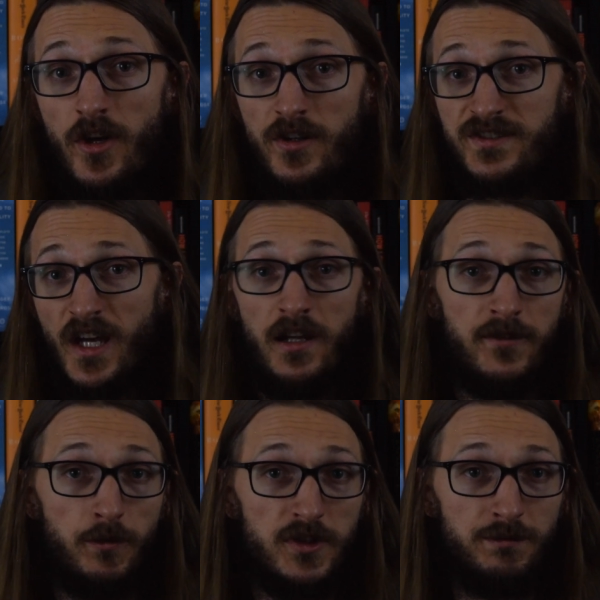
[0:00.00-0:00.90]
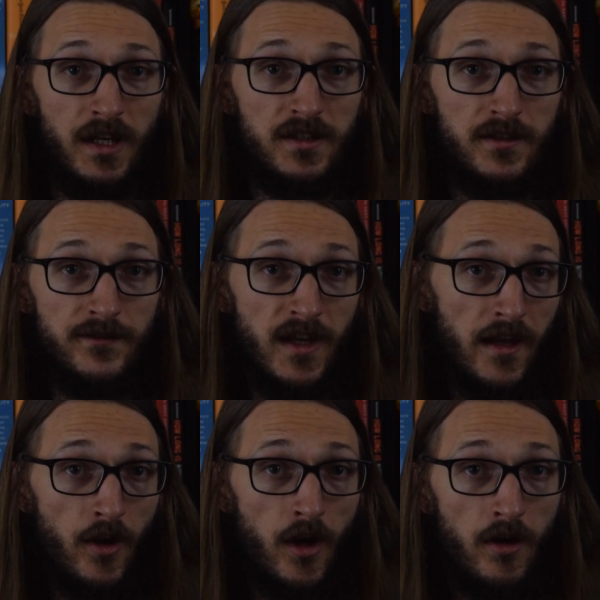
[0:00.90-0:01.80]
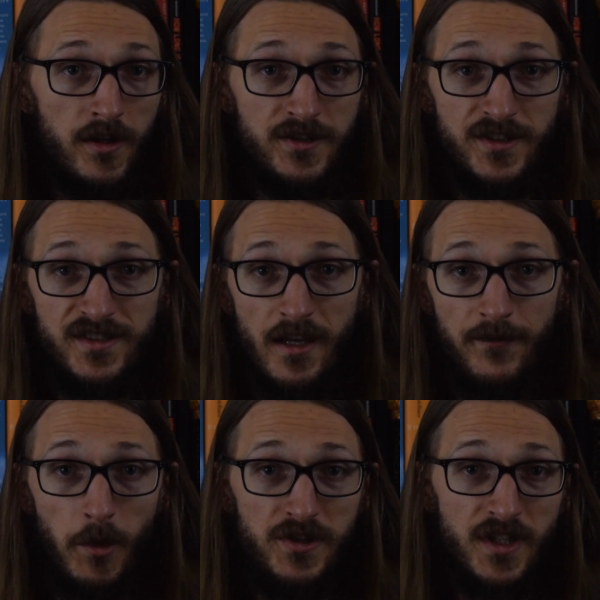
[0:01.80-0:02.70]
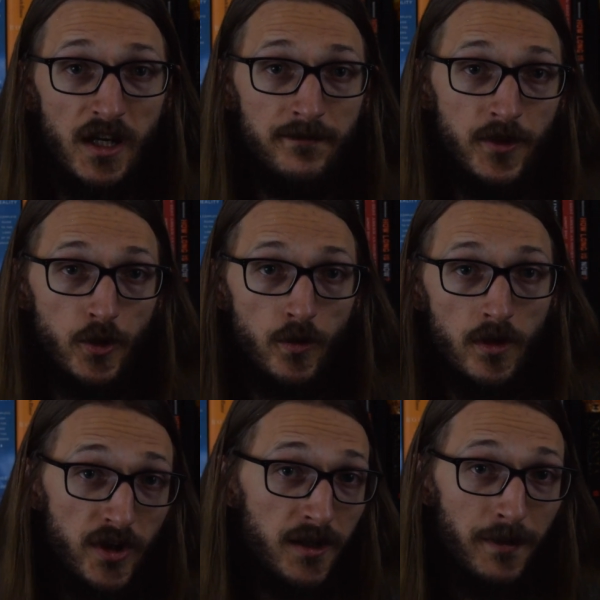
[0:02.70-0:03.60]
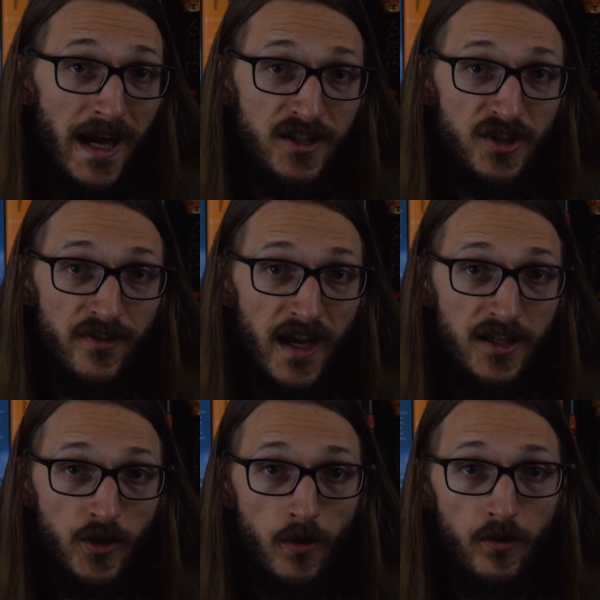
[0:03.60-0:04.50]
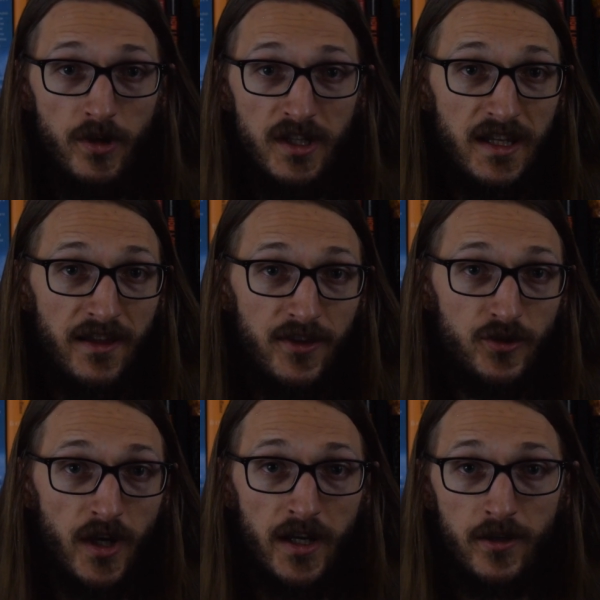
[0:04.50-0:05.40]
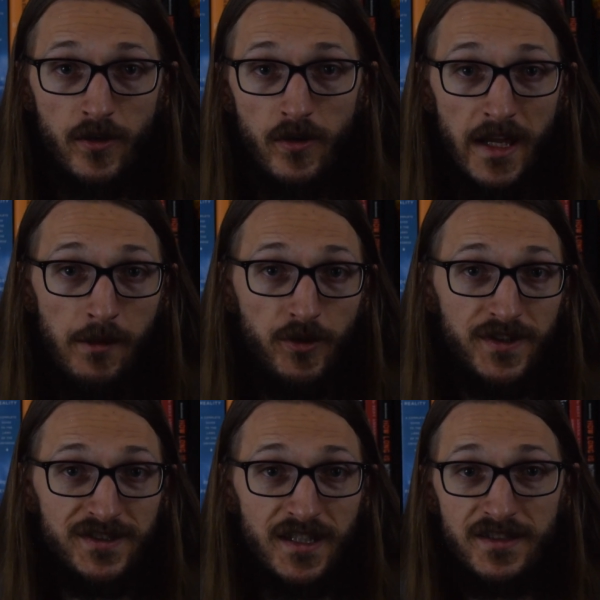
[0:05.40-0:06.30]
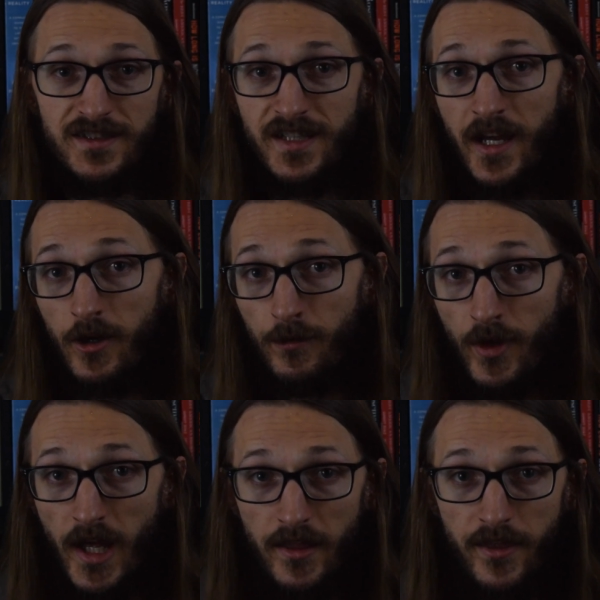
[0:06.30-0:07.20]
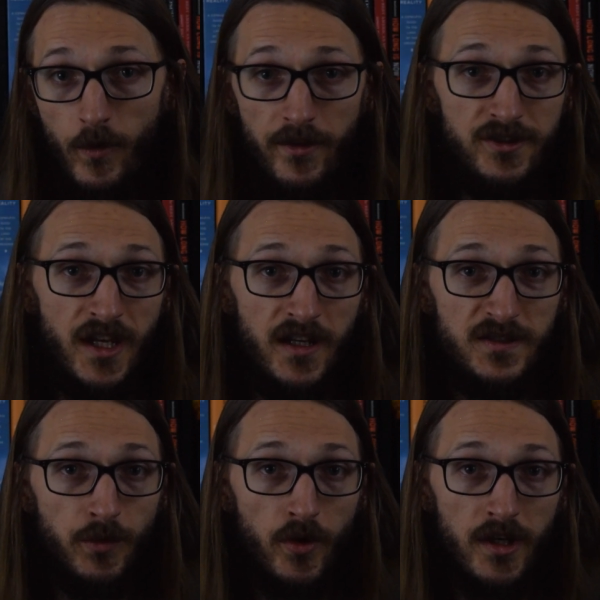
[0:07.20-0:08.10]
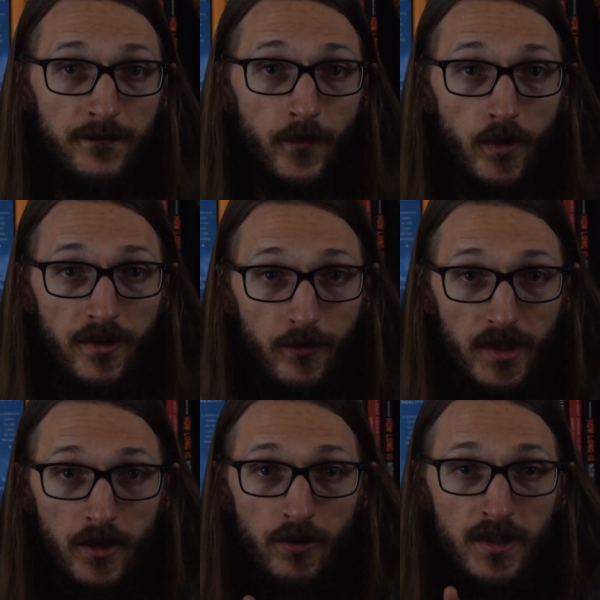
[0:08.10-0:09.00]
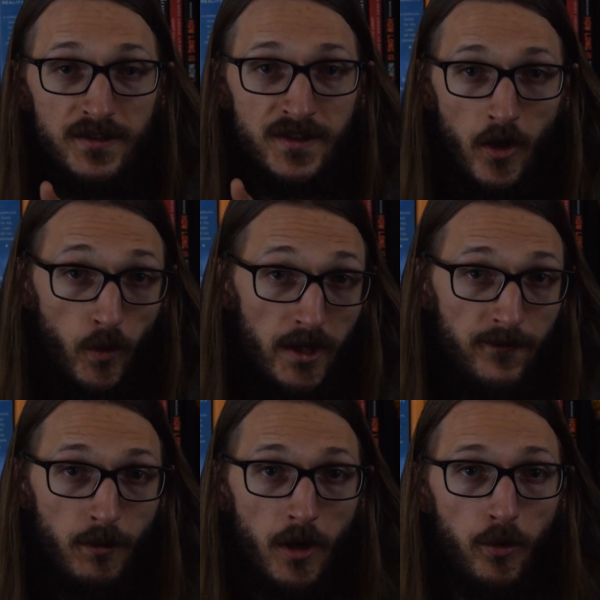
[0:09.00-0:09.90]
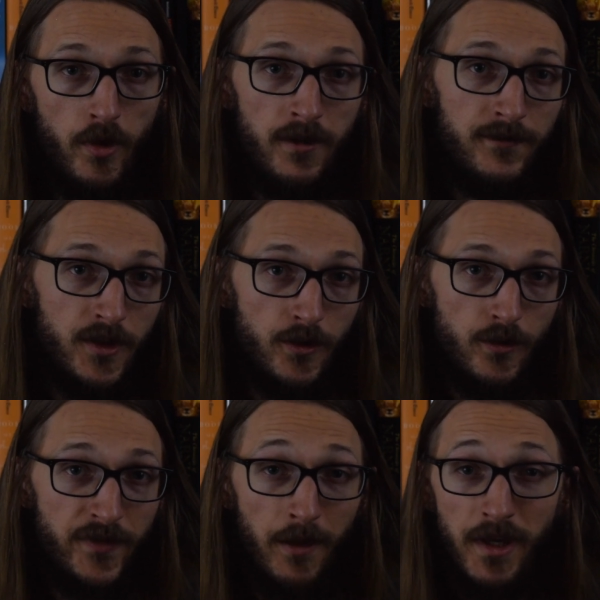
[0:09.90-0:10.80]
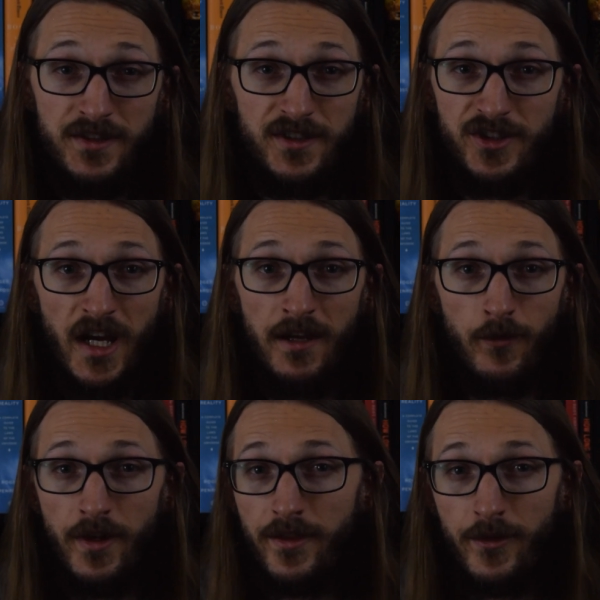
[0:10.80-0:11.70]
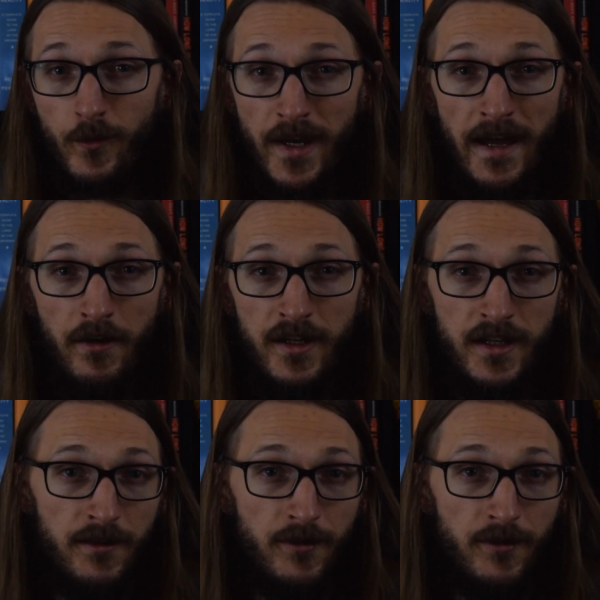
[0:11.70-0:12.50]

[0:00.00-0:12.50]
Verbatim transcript: our side view perspective at all. It's just that from our side view, you can imagine that you're looking at the triangle, able to see its entire breadth, while the jet is pointed 43 degrees away from our point of view. That makes it jive with reality and